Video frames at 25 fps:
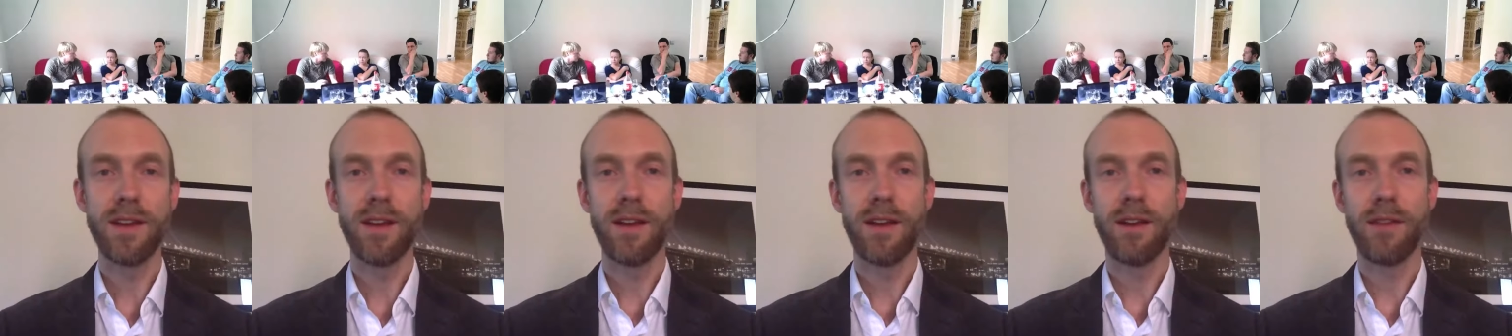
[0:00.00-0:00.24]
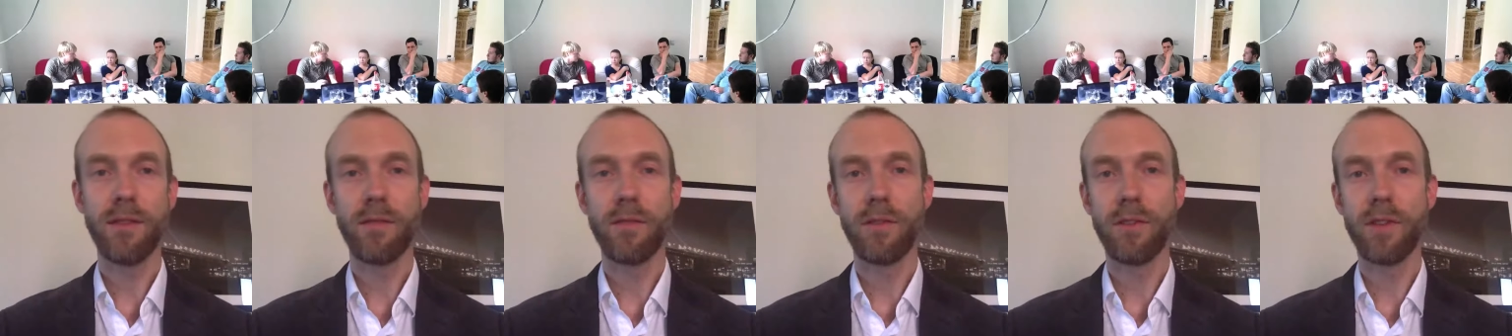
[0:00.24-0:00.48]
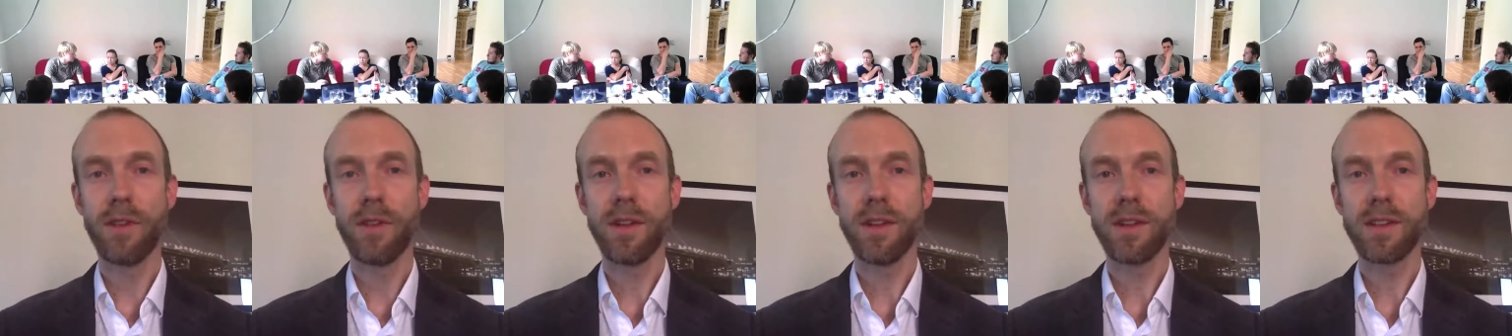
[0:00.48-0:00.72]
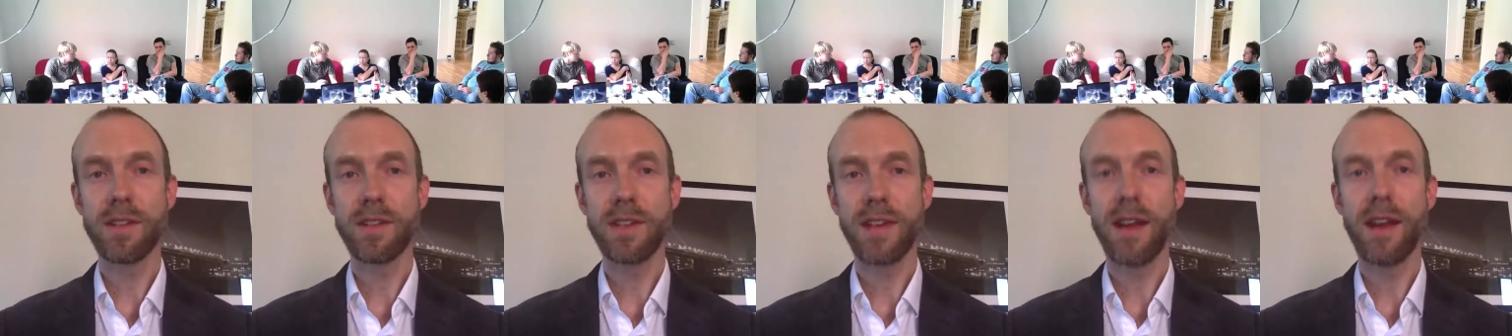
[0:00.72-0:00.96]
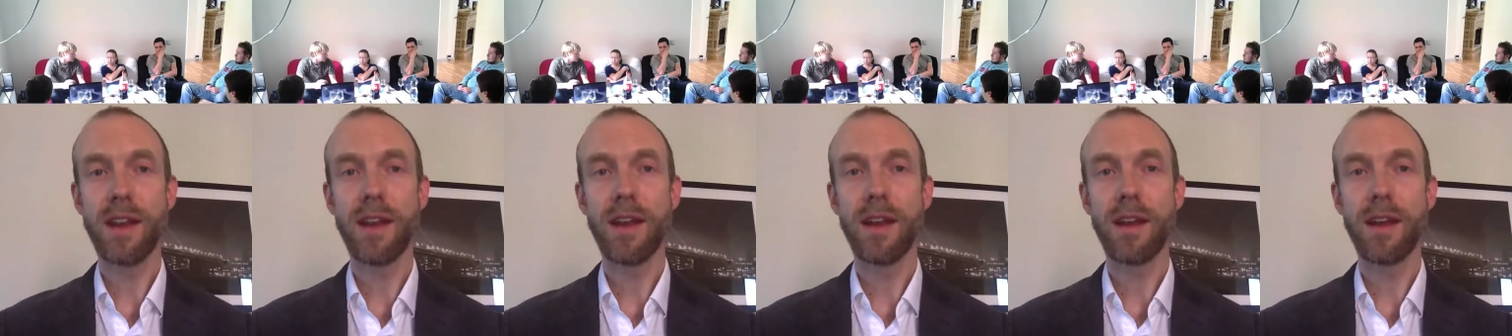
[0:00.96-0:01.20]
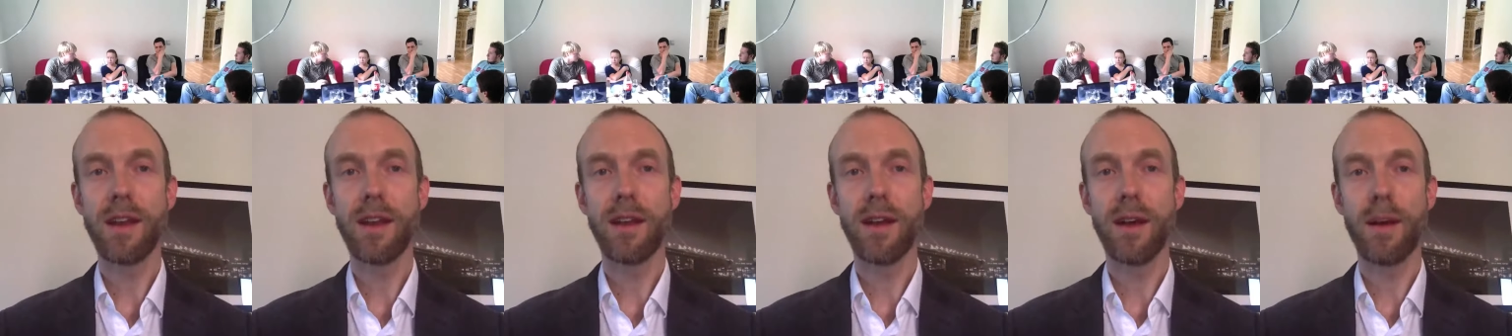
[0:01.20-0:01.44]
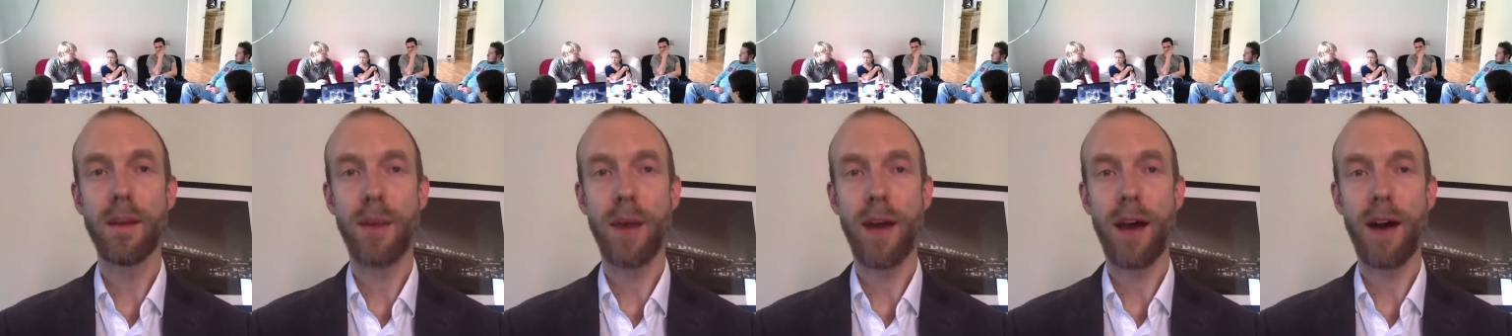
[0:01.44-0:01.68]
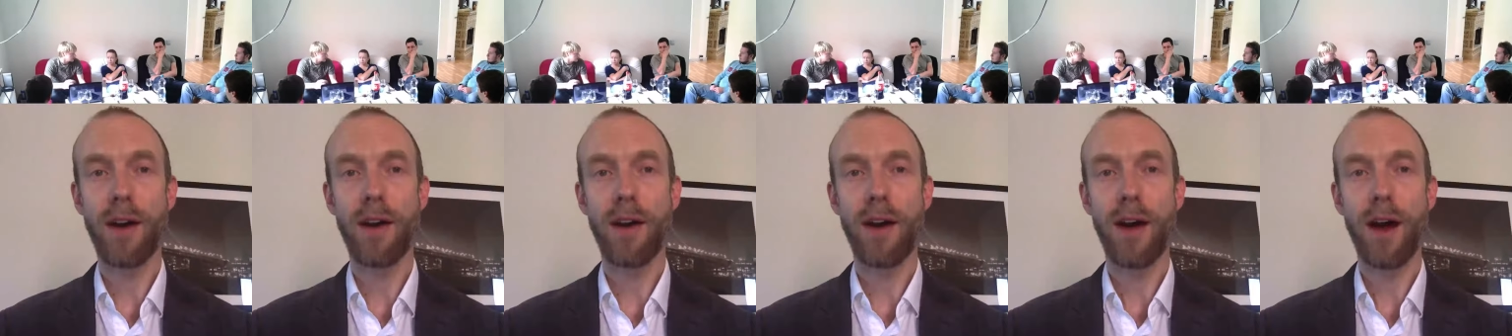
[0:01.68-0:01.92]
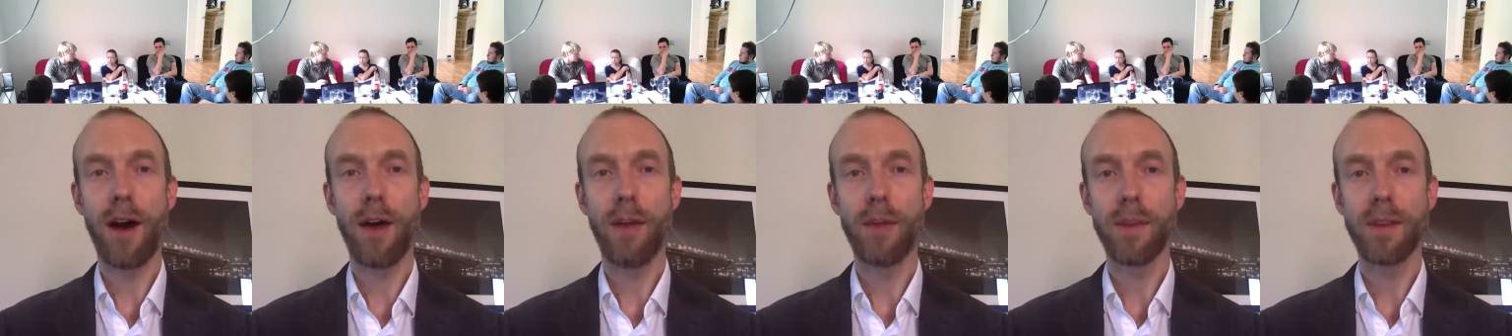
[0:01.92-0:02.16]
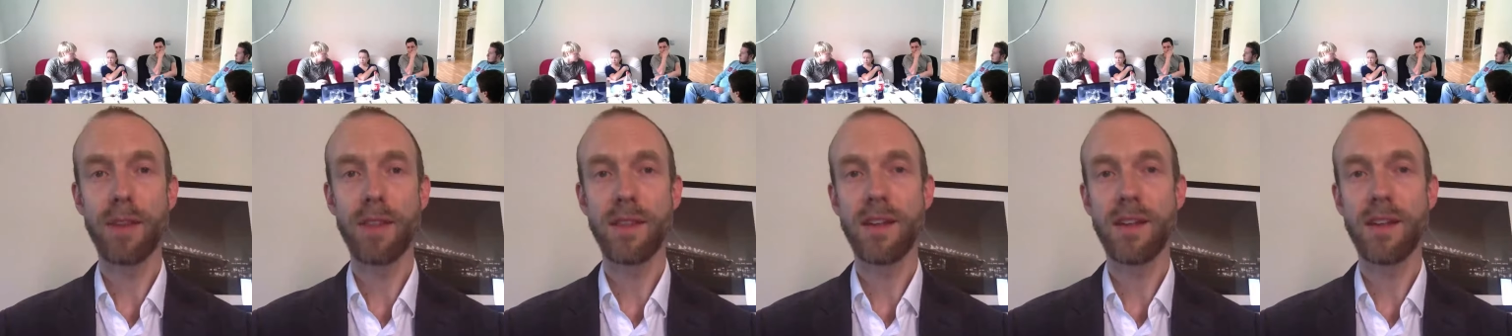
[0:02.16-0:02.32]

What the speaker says: and really excited about helping